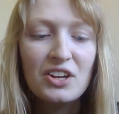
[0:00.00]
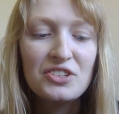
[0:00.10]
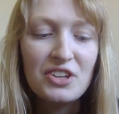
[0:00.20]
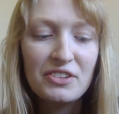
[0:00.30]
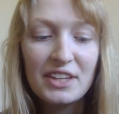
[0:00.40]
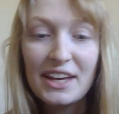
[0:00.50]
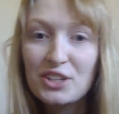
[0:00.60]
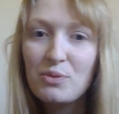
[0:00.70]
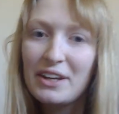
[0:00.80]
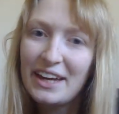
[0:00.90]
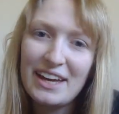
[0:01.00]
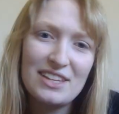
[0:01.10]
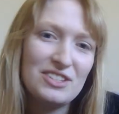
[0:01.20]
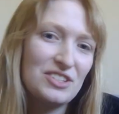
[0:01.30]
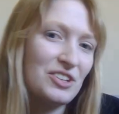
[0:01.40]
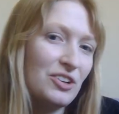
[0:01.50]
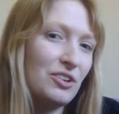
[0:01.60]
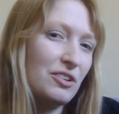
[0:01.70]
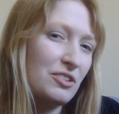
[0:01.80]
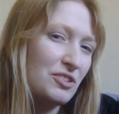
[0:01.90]
So the next one is
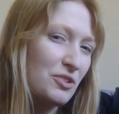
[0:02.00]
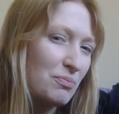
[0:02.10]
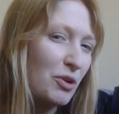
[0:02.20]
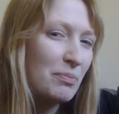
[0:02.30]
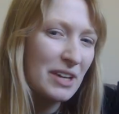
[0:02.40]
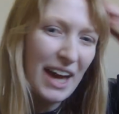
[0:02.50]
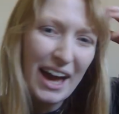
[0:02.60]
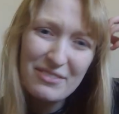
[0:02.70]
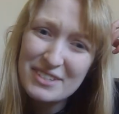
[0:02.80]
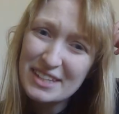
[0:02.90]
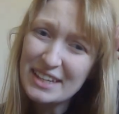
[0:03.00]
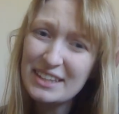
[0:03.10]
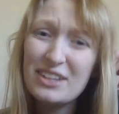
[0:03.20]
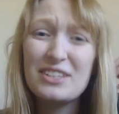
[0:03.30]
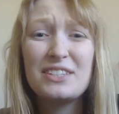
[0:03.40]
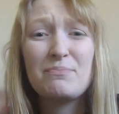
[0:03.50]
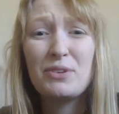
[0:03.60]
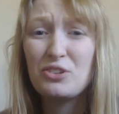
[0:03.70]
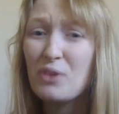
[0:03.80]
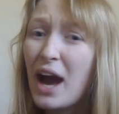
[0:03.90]
your, you probably have seen these,
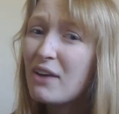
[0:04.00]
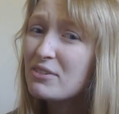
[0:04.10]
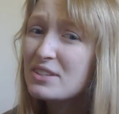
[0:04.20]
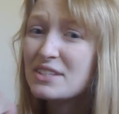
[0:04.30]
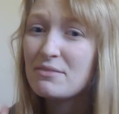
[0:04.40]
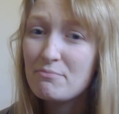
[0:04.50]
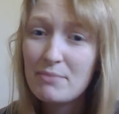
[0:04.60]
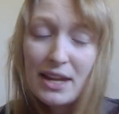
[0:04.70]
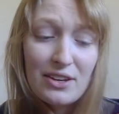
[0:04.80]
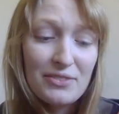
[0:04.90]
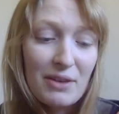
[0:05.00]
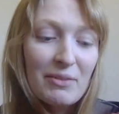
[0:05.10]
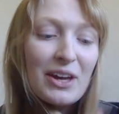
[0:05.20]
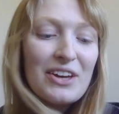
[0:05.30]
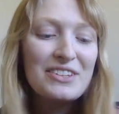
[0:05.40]
but you haven't seen many of them.